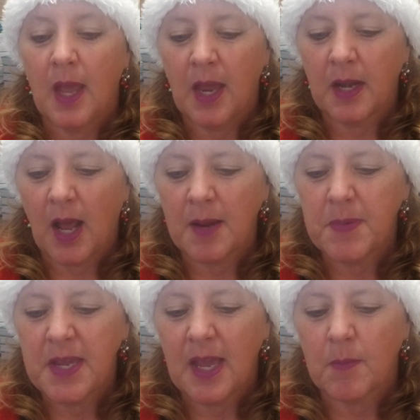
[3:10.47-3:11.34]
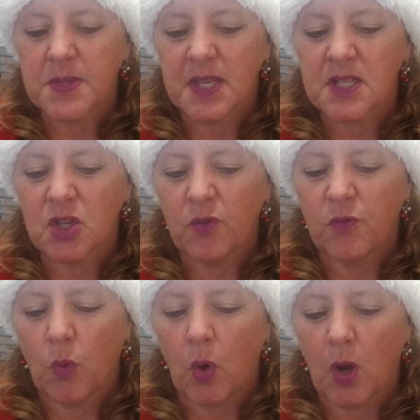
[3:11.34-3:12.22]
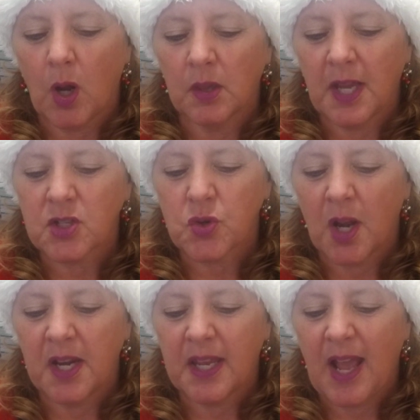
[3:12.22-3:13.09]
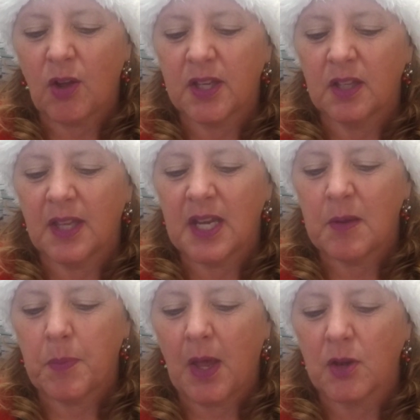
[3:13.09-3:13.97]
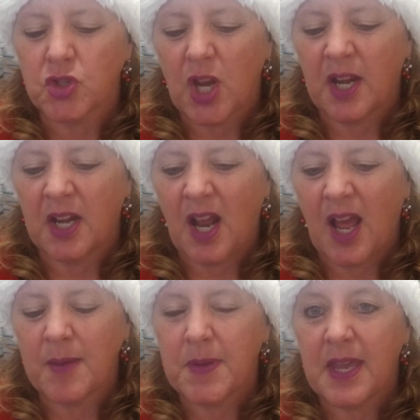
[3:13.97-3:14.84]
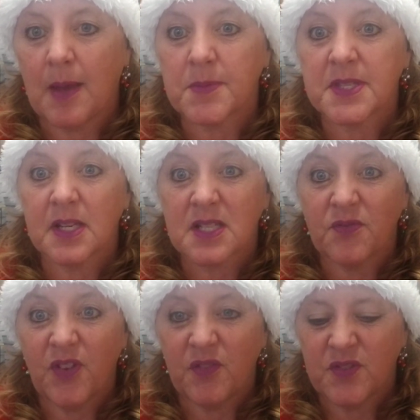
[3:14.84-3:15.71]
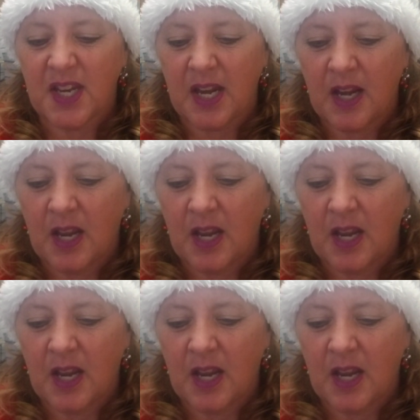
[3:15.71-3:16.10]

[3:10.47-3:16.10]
an IBM 604 electronic calculating punch and an IBM 650.